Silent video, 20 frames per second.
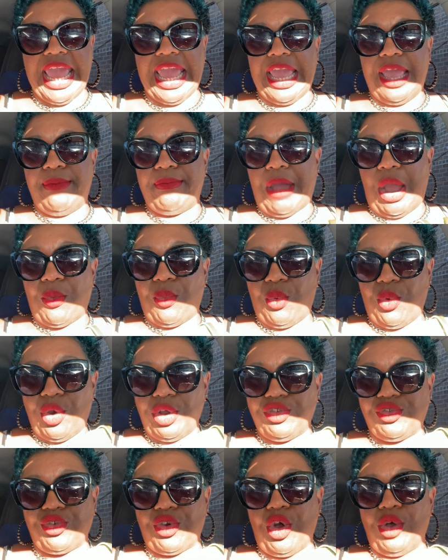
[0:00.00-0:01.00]
in my
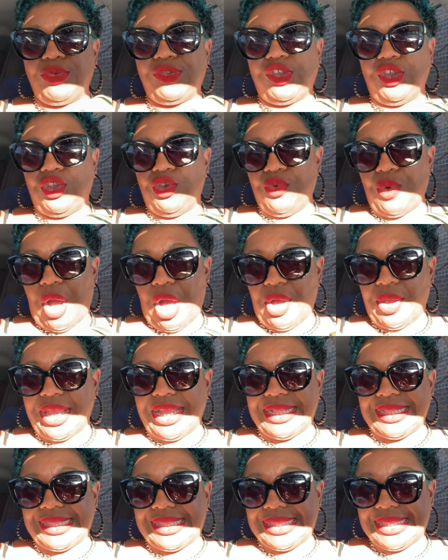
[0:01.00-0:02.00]
wardrobe so you all
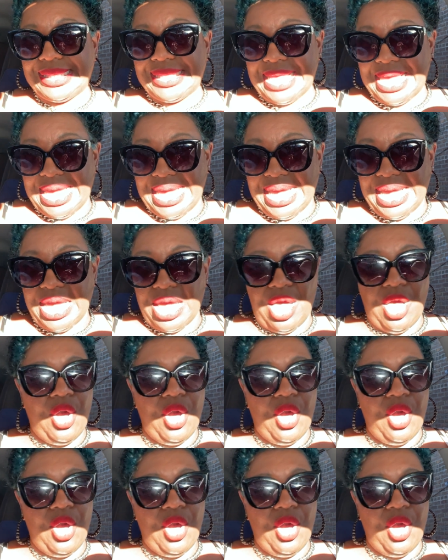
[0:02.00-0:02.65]
can see